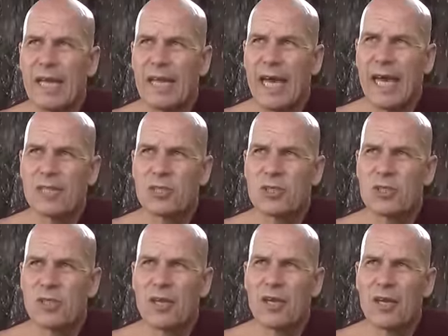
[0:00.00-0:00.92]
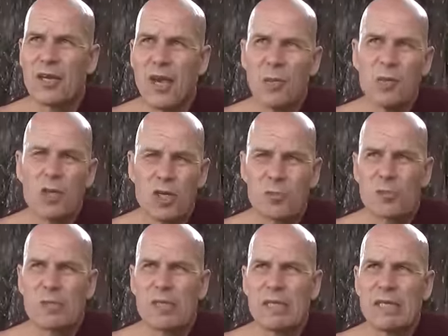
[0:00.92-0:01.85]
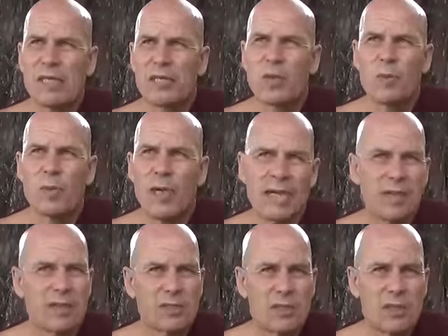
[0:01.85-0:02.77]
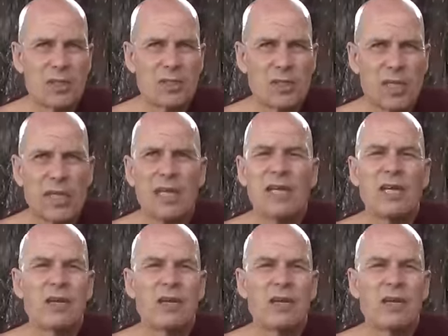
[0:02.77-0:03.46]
a large uh, commune hospital in Copenhagen uh, city,